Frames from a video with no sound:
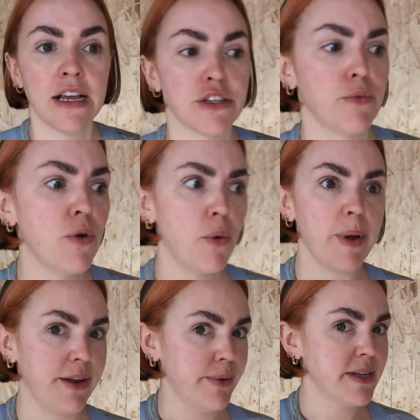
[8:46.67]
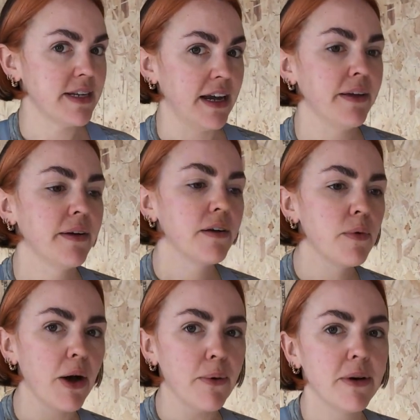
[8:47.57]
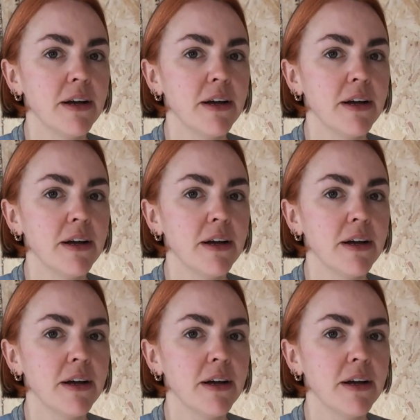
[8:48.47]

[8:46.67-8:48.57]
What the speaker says: So what are we doing today? Well,